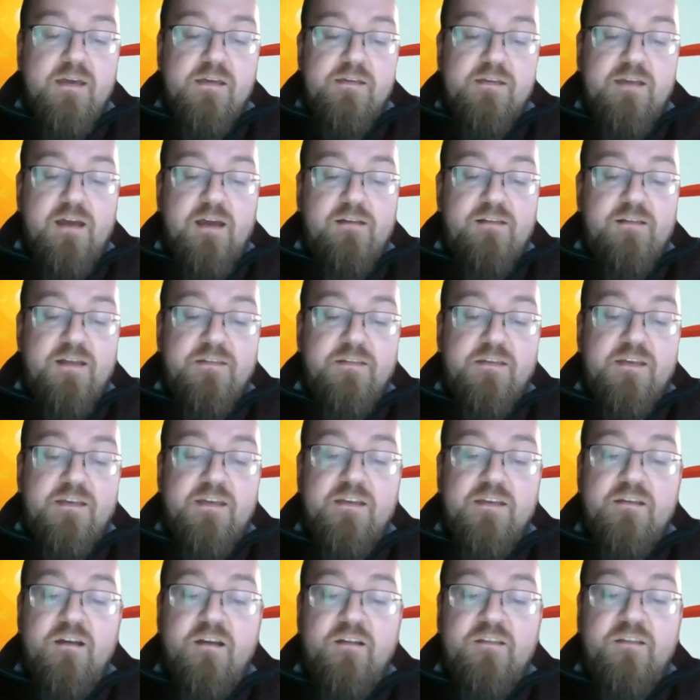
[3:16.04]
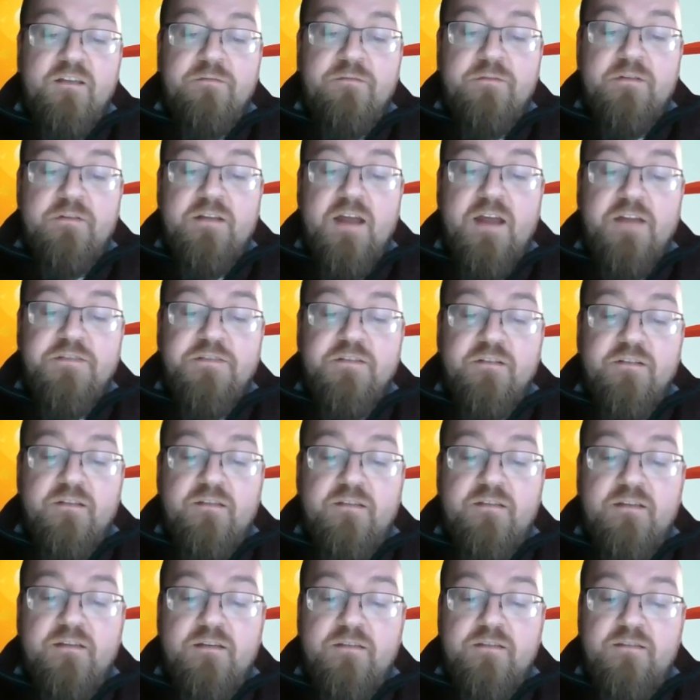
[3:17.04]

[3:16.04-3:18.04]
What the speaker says: He outlined the key concepts of attachments,